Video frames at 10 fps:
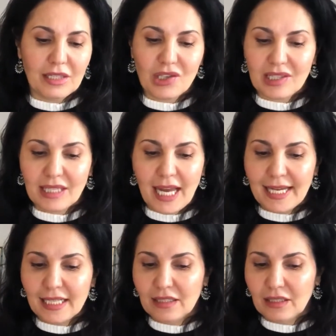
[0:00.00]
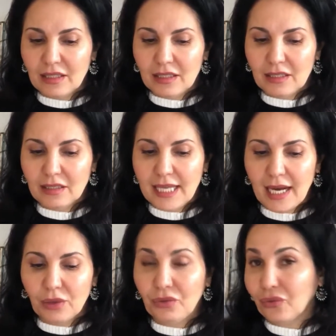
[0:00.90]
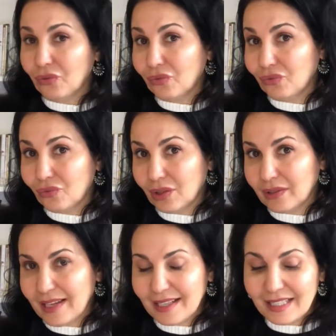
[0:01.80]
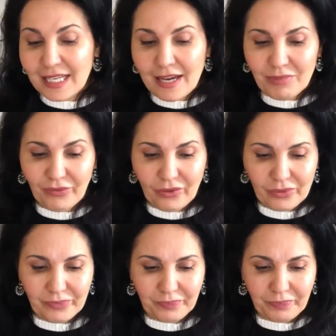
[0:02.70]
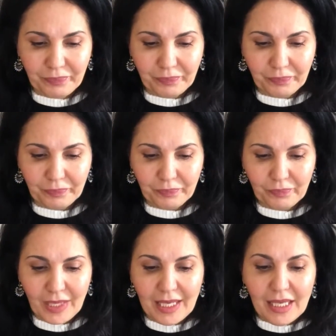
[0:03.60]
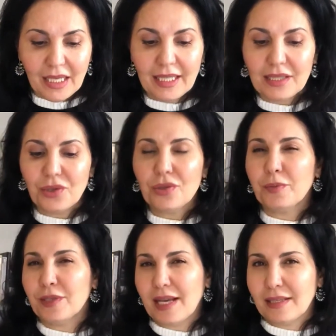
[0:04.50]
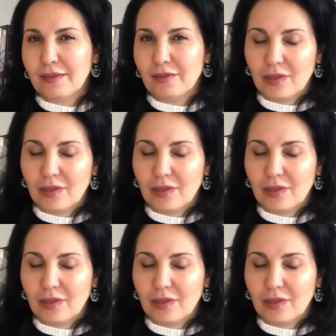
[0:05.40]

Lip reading: Just like the nouns, it takes the Y buffer. Let's use possessives